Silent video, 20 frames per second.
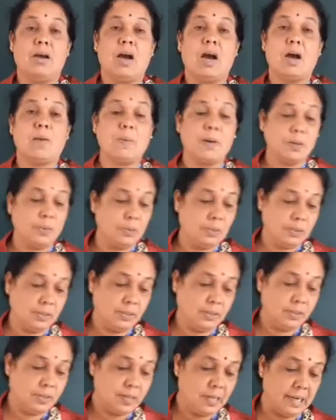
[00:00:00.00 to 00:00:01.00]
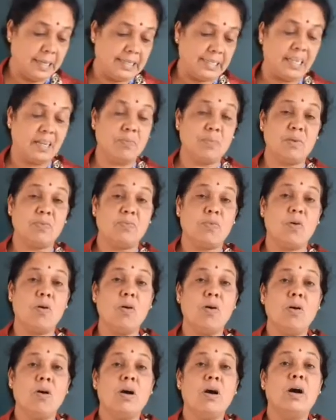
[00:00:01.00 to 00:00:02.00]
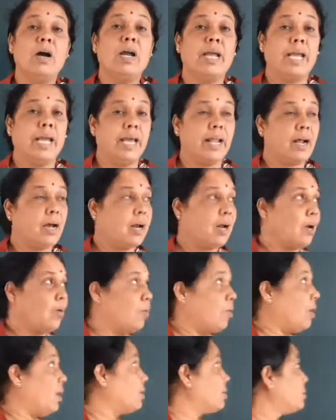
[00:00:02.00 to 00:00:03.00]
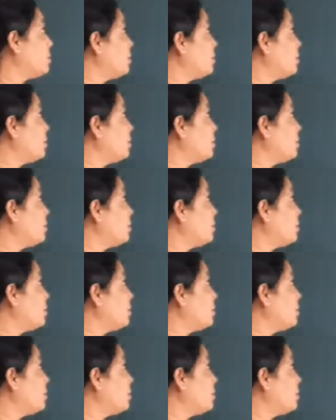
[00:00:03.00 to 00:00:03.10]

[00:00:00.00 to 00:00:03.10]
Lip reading: about lesson number 4, air around us.